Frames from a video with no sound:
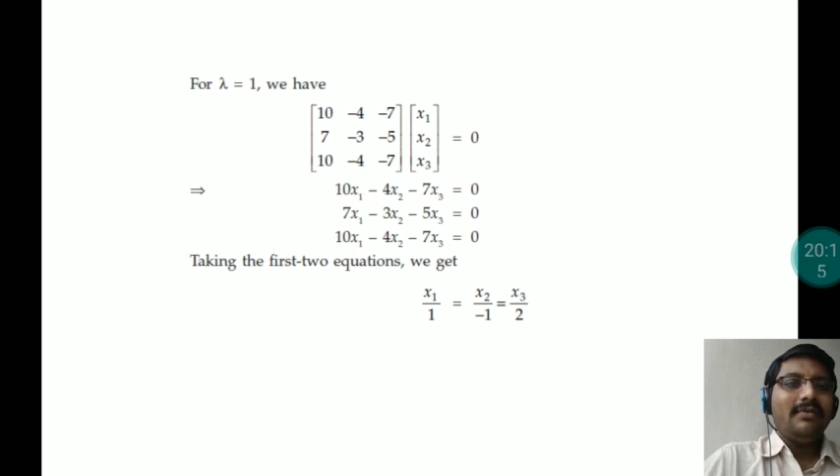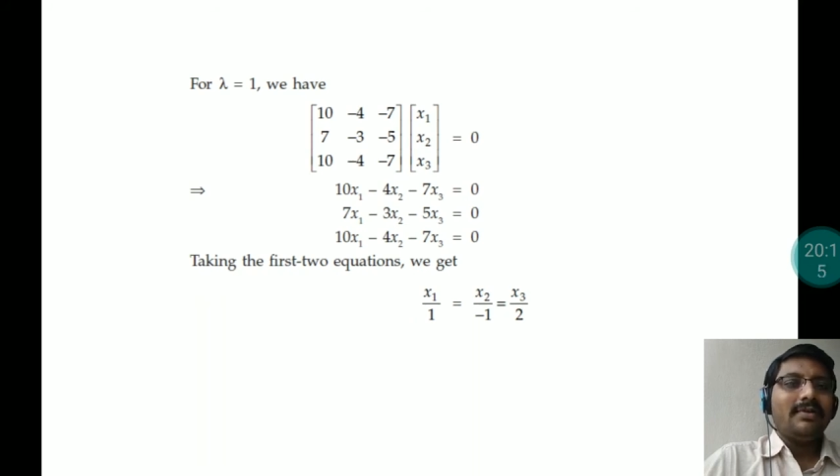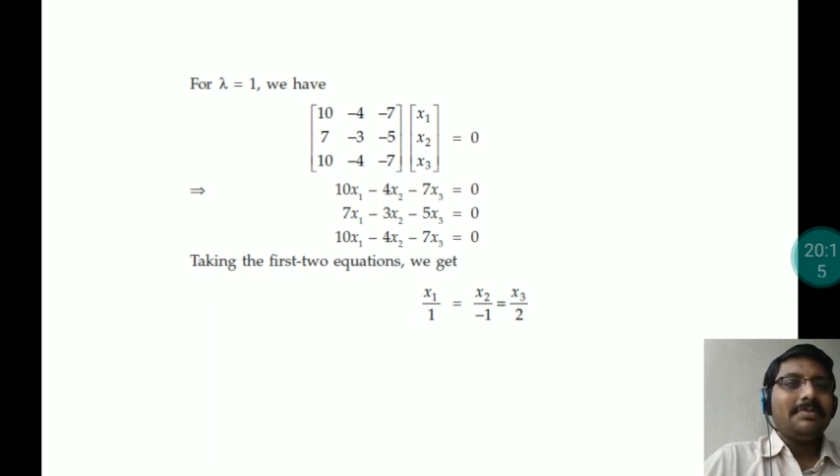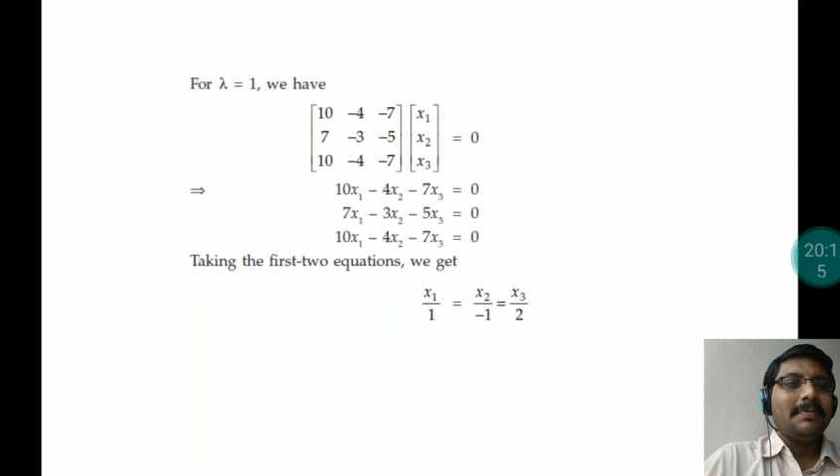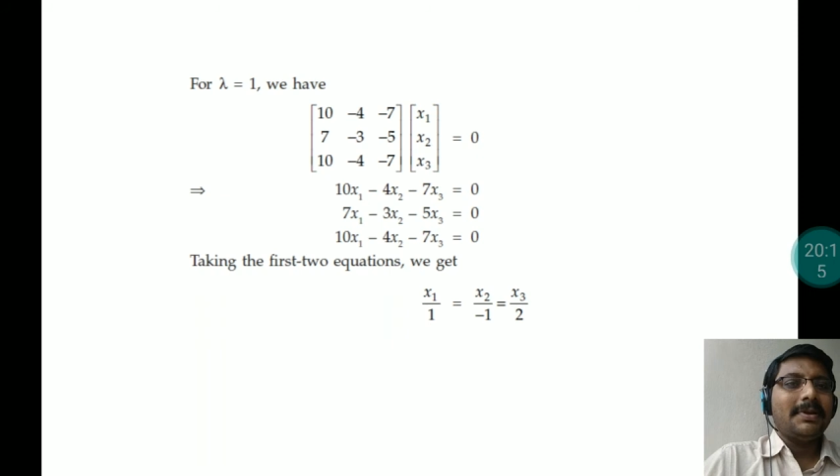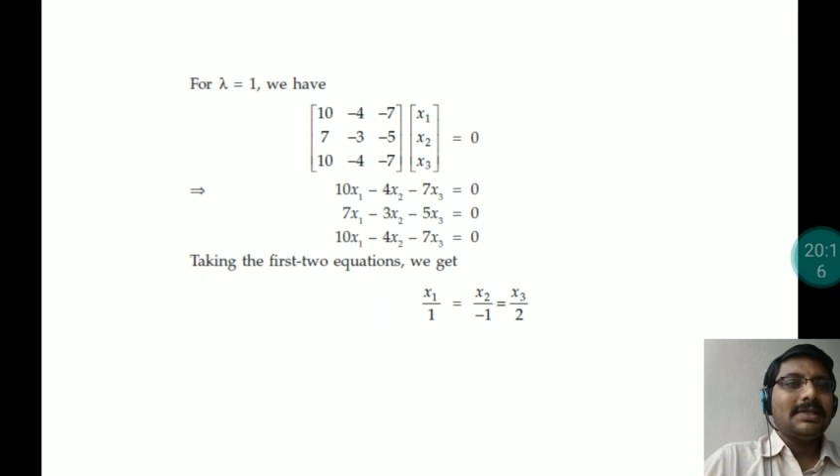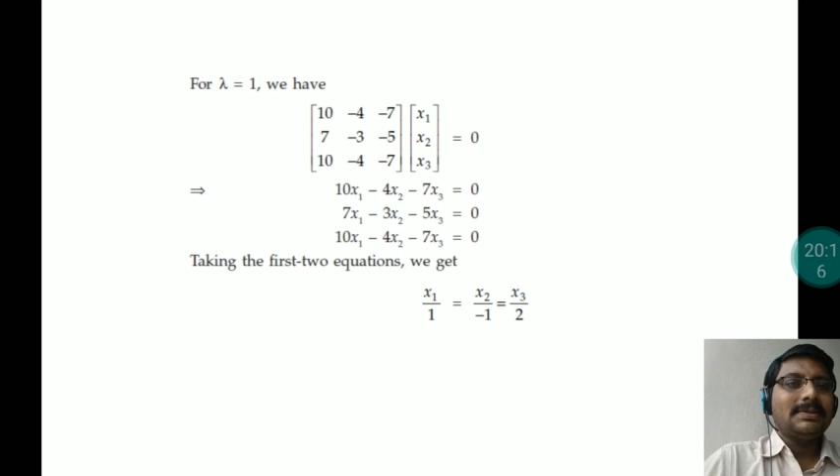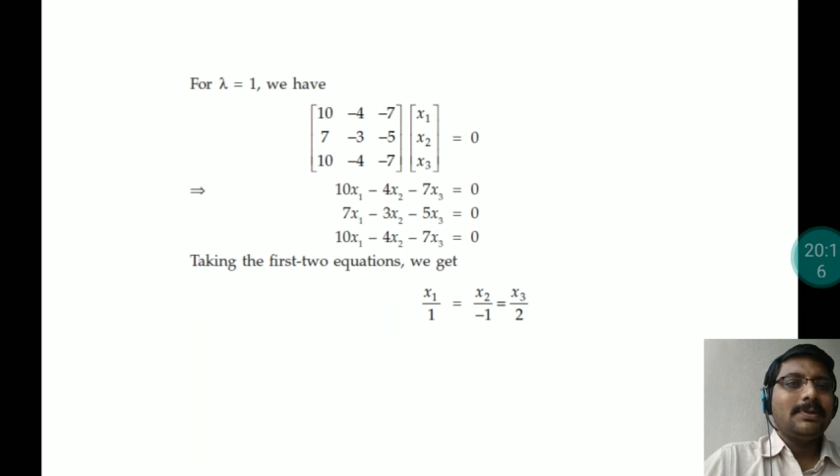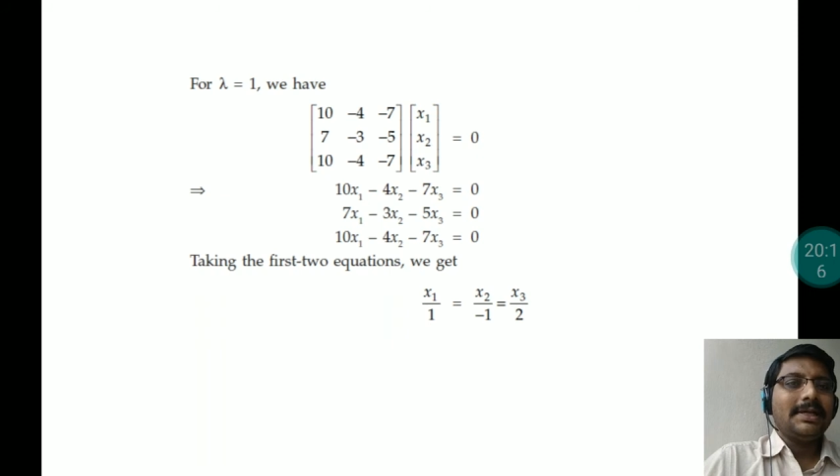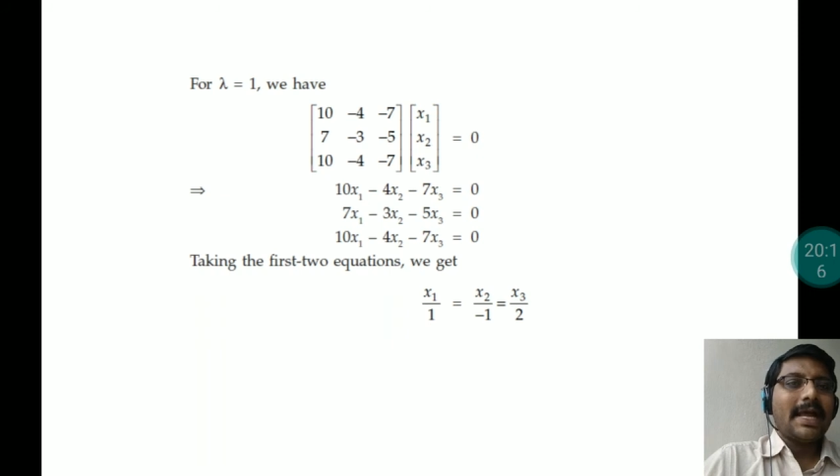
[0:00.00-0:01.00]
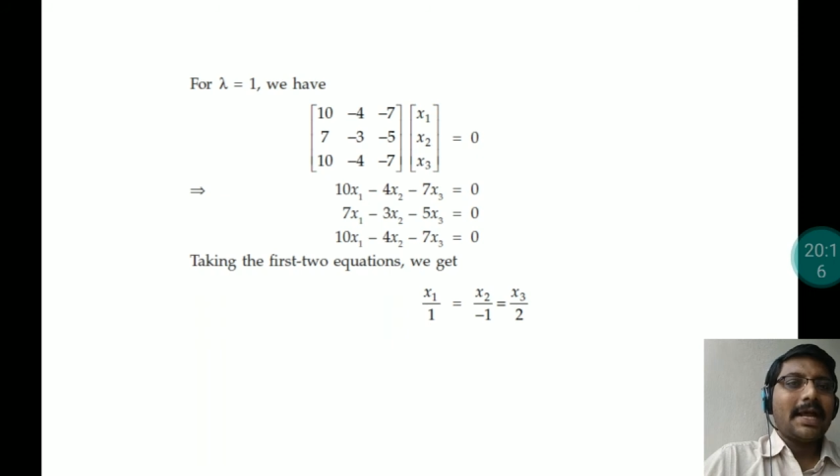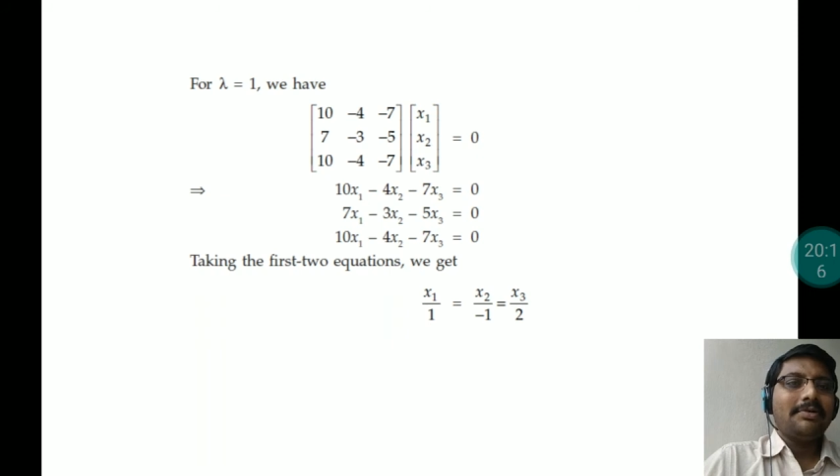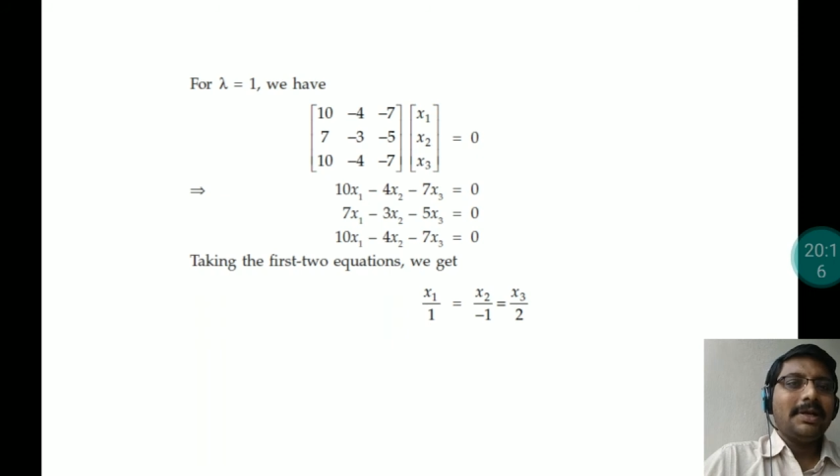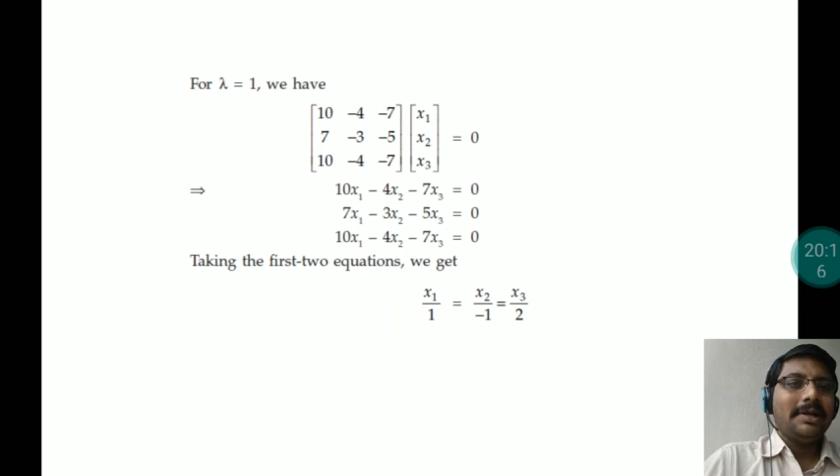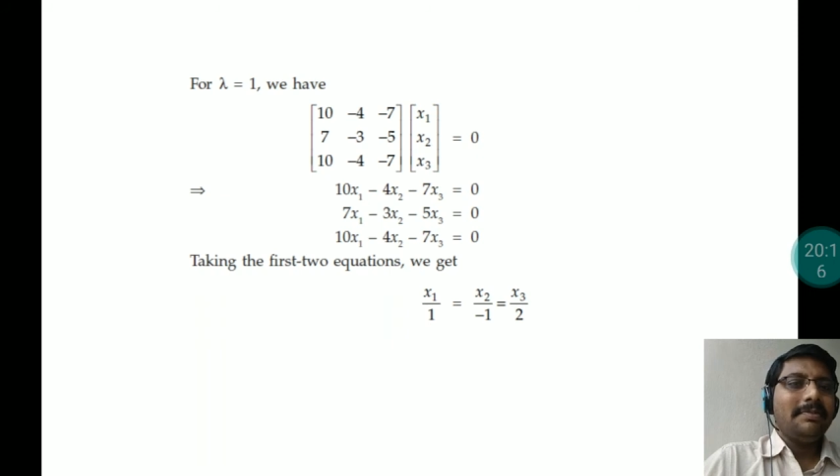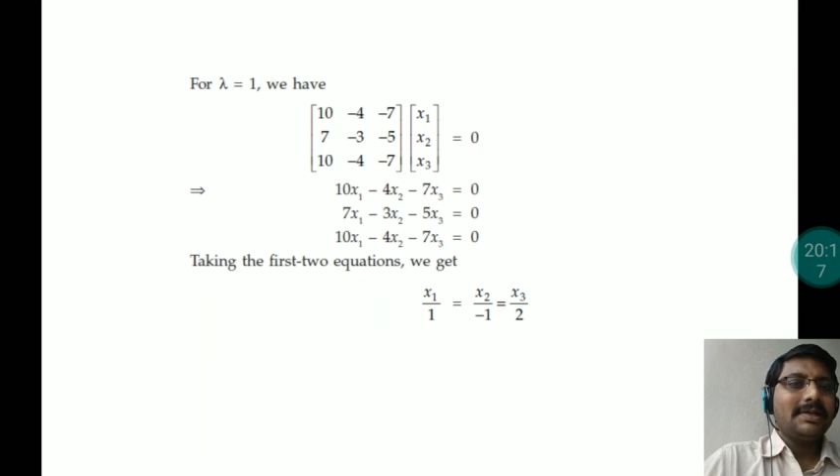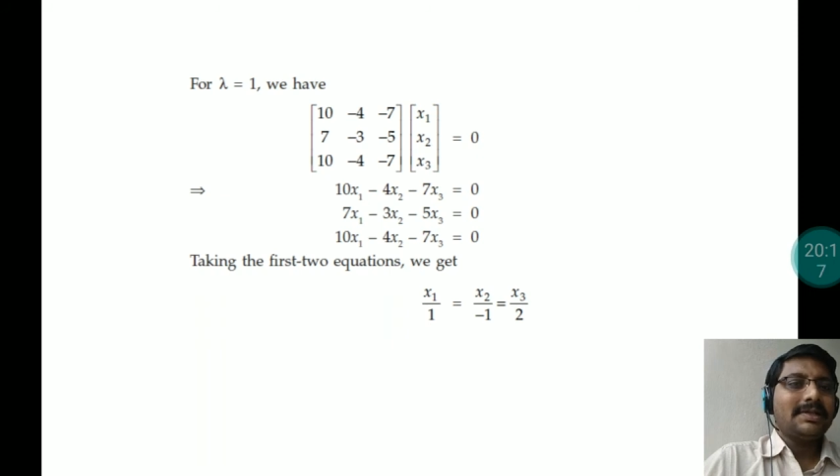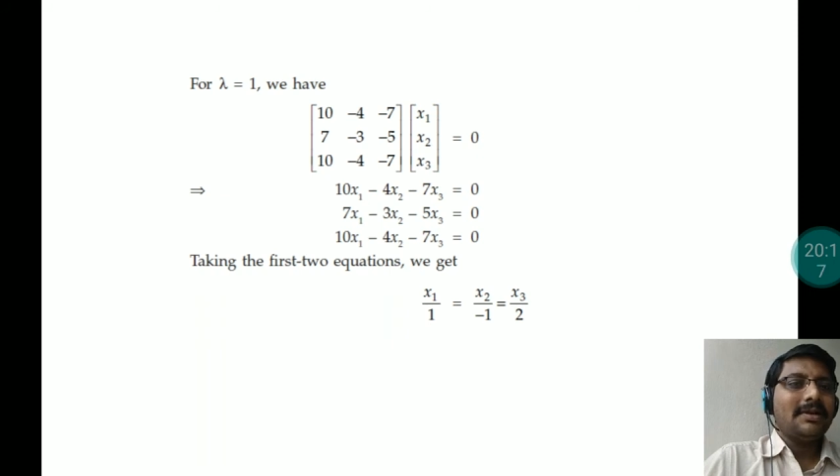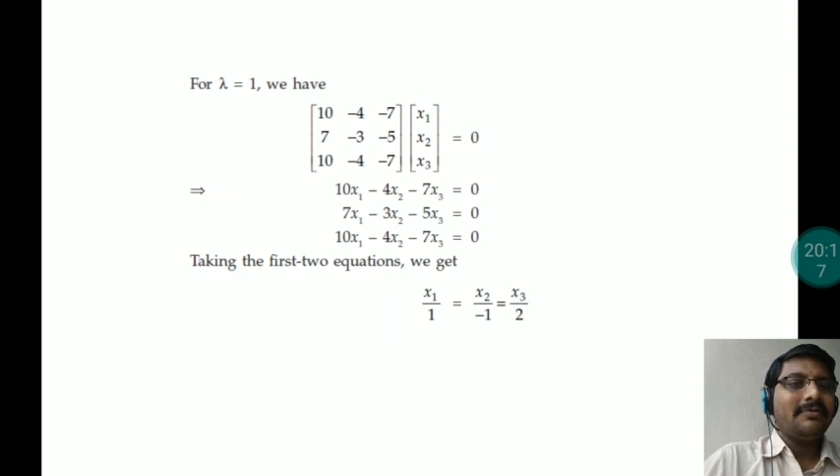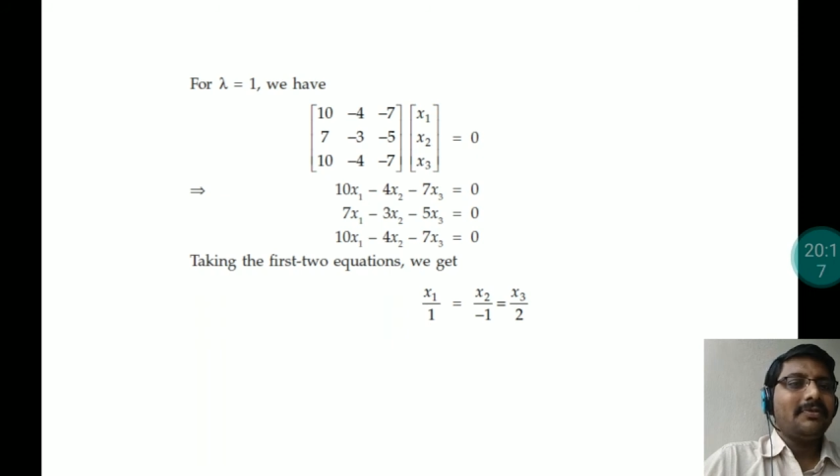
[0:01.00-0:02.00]
from the principal diagonal
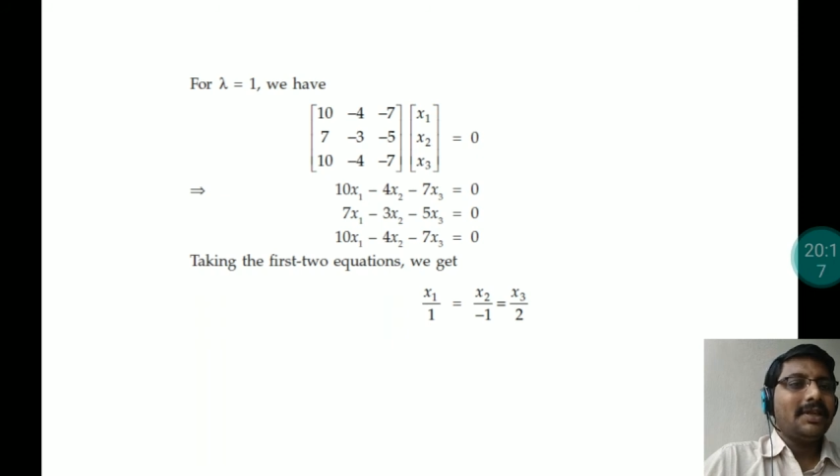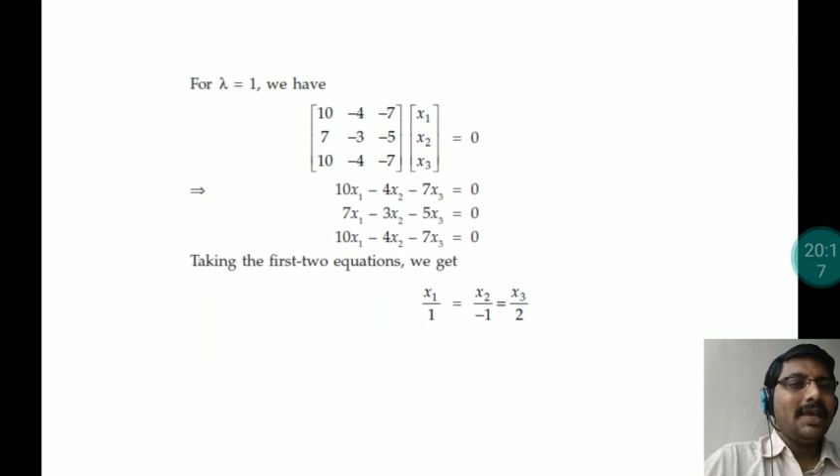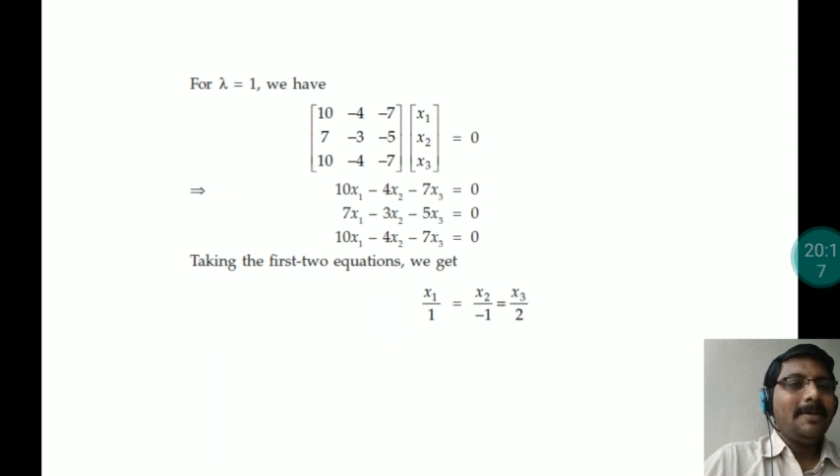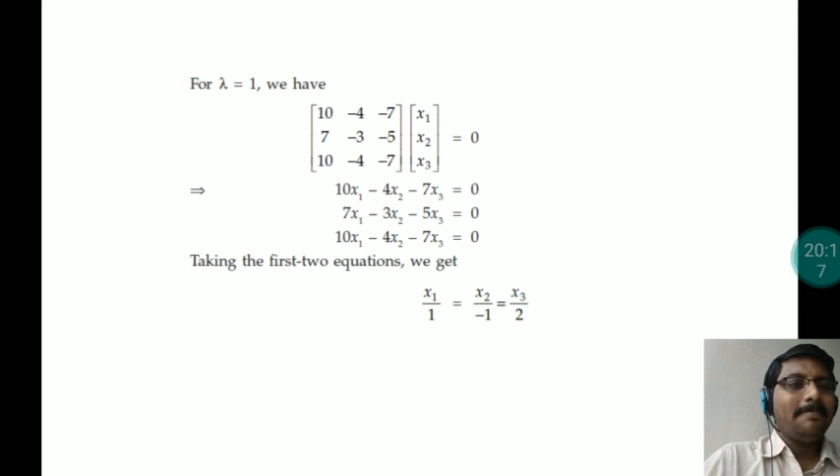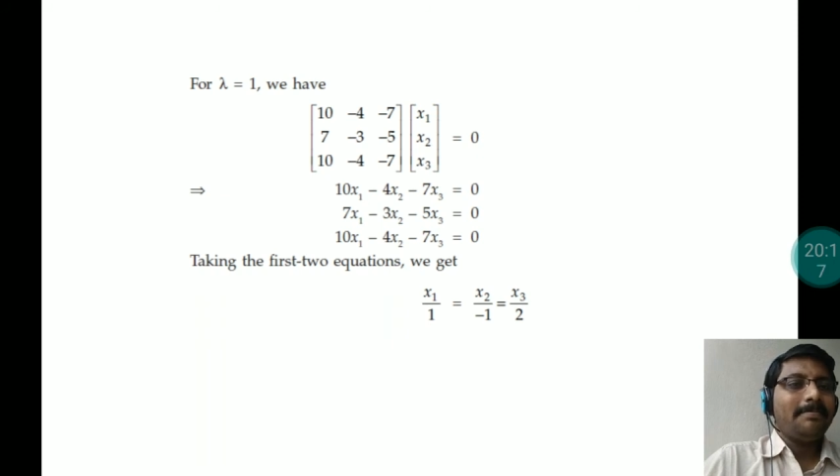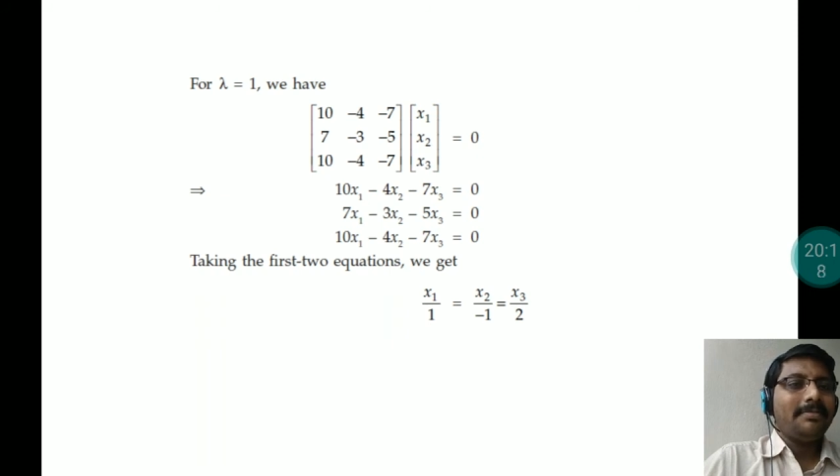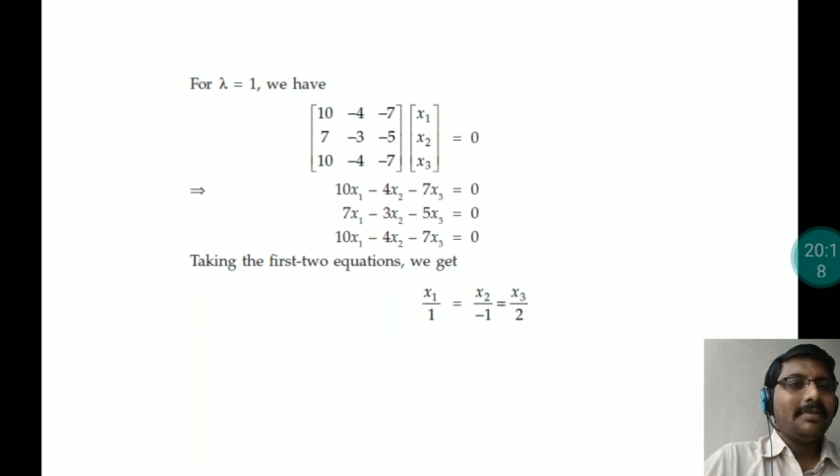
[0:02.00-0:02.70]
elements of a.